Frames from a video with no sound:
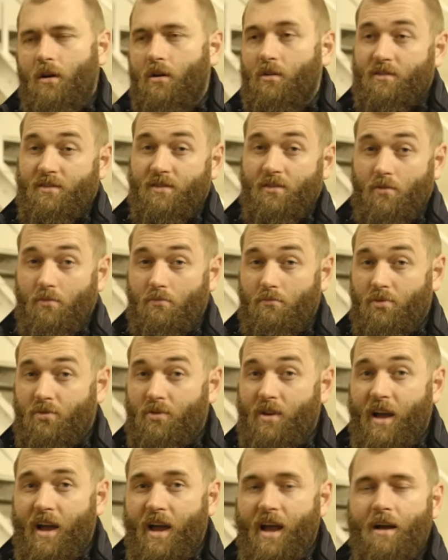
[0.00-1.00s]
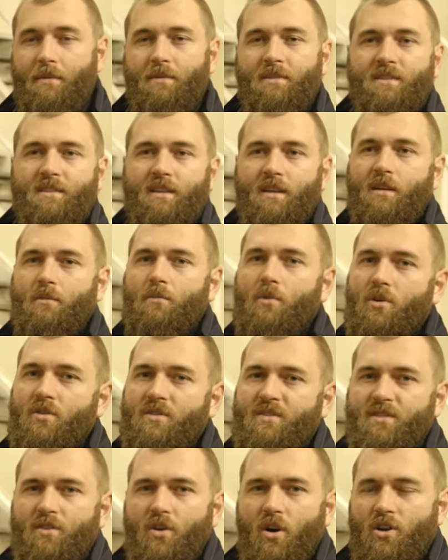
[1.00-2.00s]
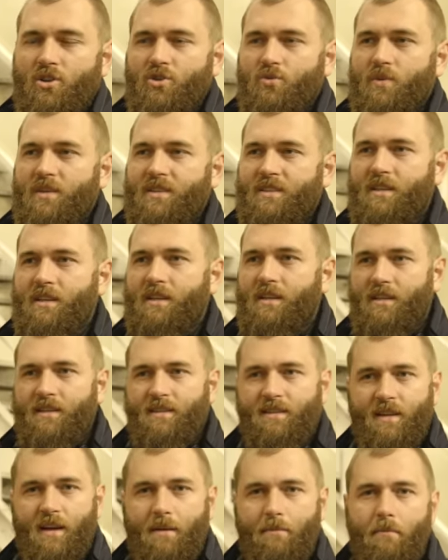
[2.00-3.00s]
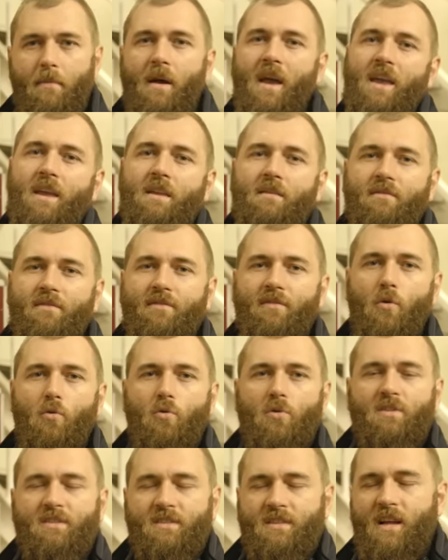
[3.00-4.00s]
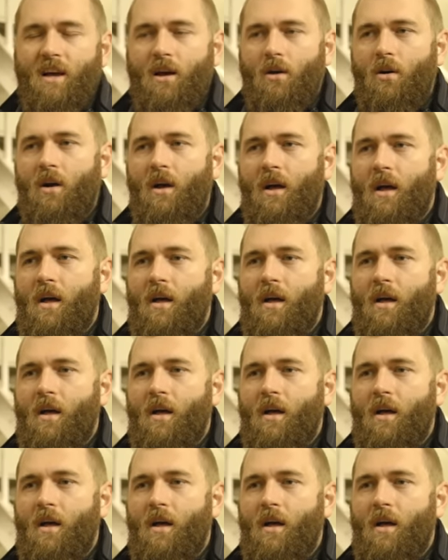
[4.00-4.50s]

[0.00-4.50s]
Also Bunnahabhain single malt Scotch whiskey is their main focus now.